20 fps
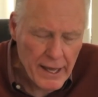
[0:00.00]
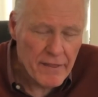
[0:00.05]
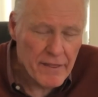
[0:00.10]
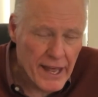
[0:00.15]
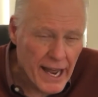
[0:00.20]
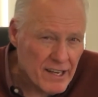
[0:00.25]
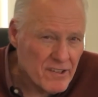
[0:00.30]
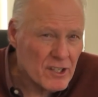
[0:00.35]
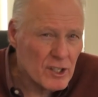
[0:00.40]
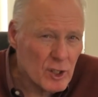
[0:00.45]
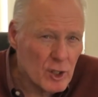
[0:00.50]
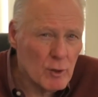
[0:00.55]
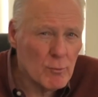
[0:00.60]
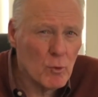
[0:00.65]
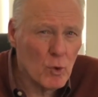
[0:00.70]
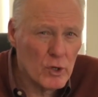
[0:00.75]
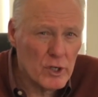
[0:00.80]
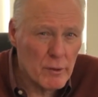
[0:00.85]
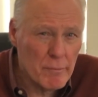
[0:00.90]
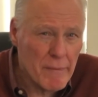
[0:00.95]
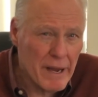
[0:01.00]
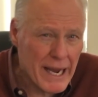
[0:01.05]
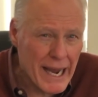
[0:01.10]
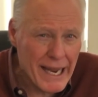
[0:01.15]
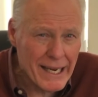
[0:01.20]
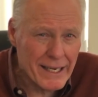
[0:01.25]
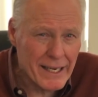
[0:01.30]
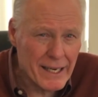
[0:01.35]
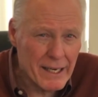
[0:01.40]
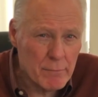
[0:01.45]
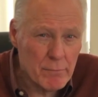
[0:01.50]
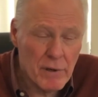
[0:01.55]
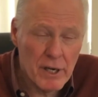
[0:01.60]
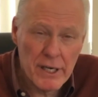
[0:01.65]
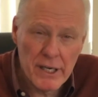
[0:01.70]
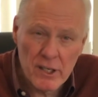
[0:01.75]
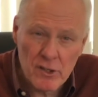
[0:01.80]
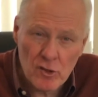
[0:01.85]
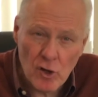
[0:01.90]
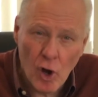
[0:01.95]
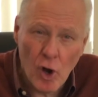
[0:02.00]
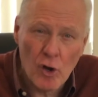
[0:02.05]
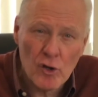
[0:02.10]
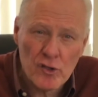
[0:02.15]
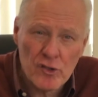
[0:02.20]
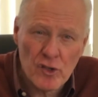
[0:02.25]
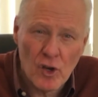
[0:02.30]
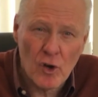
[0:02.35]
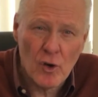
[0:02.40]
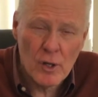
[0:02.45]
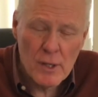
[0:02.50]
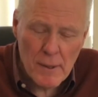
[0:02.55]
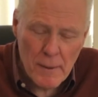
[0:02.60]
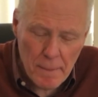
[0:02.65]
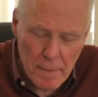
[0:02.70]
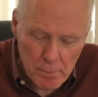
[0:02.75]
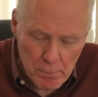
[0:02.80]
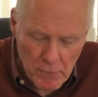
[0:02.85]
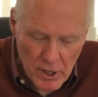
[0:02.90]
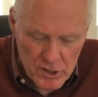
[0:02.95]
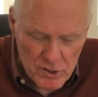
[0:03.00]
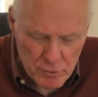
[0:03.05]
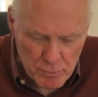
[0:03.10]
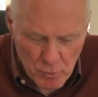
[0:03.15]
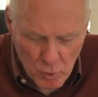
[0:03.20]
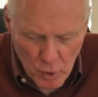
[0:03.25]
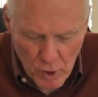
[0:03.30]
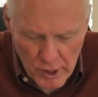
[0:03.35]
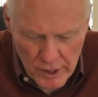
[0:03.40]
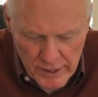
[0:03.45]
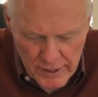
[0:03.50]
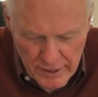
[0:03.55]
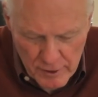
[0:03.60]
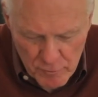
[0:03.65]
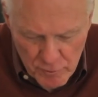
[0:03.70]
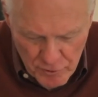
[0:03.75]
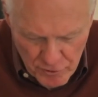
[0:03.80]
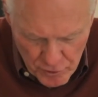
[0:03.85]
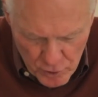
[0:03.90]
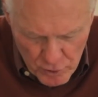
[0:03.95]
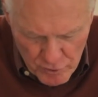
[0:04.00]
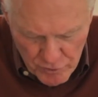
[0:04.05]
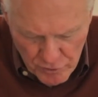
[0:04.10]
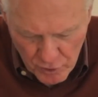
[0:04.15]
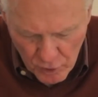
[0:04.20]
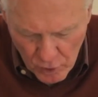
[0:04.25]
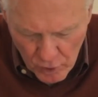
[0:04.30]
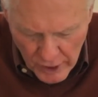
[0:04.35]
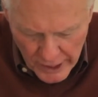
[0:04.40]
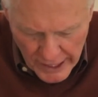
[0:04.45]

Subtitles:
That's a little more demanding, but it's also much more fruitful,